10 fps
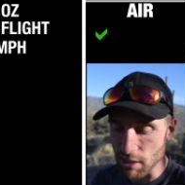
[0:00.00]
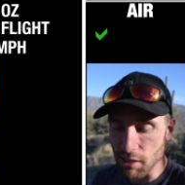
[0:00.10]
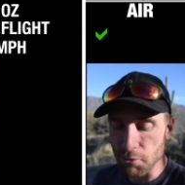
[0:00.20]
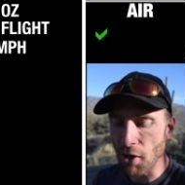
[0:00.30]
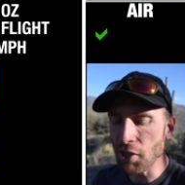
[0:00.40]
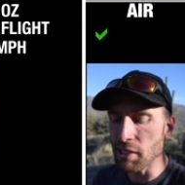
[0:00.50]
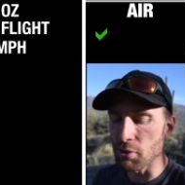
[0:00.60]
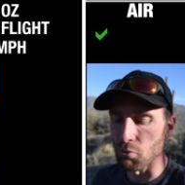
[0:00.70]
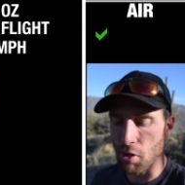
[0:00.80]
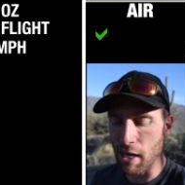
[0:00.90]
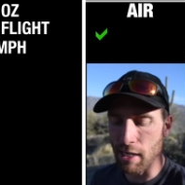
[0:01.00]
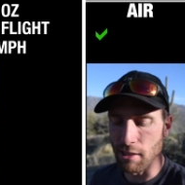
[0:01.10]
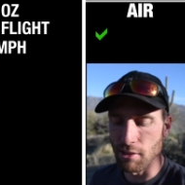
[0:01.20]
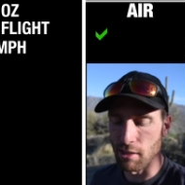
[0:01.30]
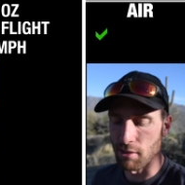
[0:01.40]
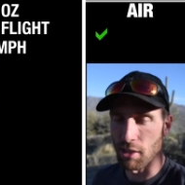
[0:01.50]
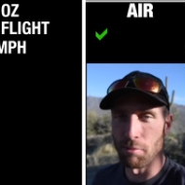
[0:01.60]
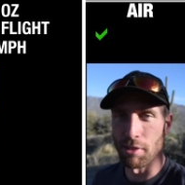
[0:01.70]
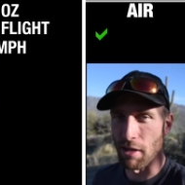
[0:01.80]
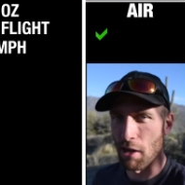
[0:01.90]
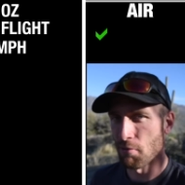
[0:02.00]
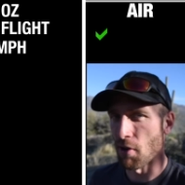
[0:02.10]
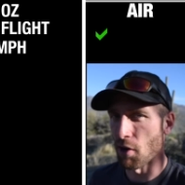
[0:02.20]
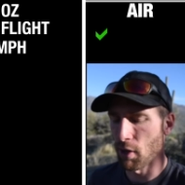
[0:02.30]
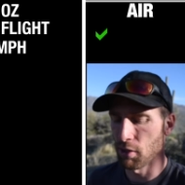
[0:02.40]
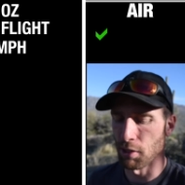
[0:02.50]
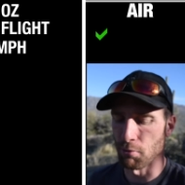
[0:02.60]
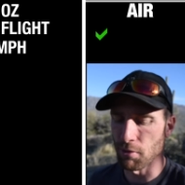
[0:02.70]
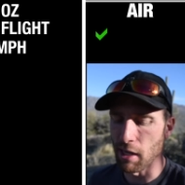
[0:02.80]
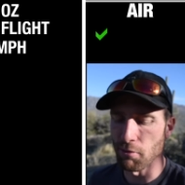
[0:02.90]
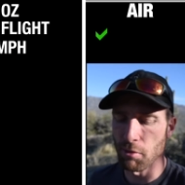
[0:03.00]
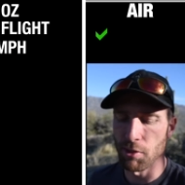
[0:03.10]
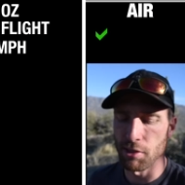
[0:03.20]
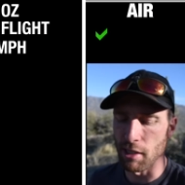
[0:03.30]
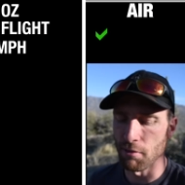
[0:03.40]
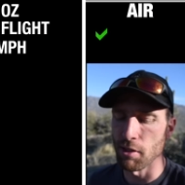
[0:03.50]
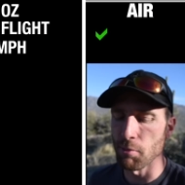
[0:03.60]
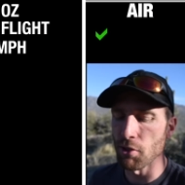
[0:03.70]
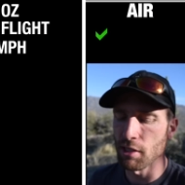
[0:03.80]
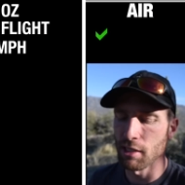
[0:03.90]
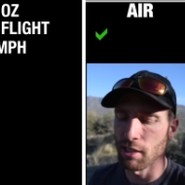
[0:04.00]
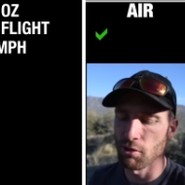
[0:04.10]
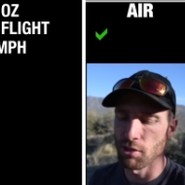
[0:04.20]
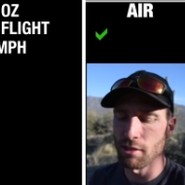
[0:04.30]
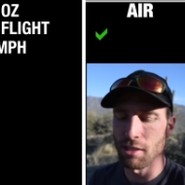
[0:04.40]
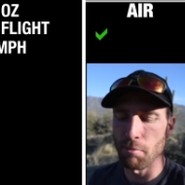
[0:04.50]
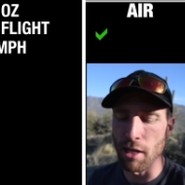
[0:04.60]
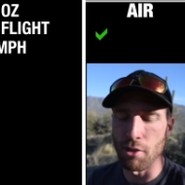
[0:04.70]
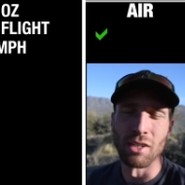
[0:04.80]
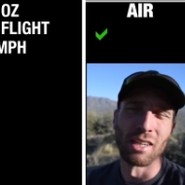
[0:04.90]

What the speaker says: As far as range, in terms of how far away you can fly it from yourself, they're both going to give you just about